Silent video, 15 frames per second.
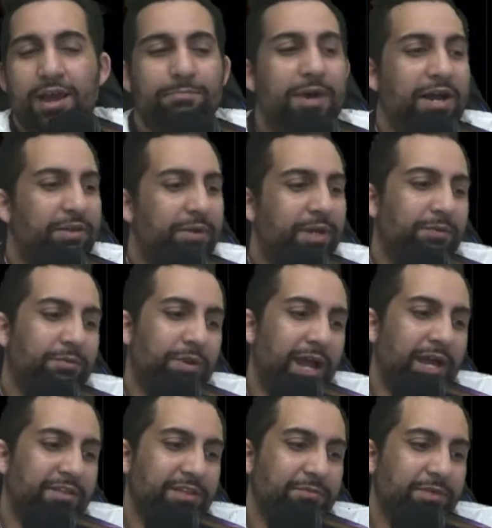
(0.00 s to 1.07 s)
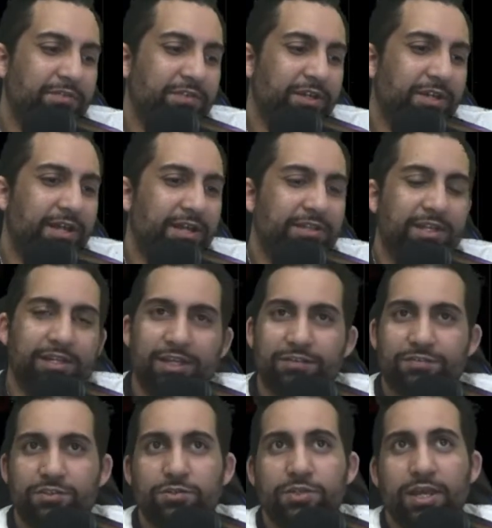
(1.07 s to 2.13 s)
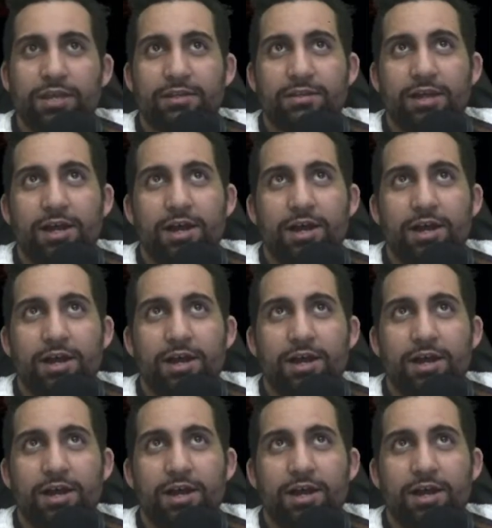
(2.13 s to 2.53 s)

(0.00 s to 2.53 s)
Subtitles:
By the way, I think we figured out that if you get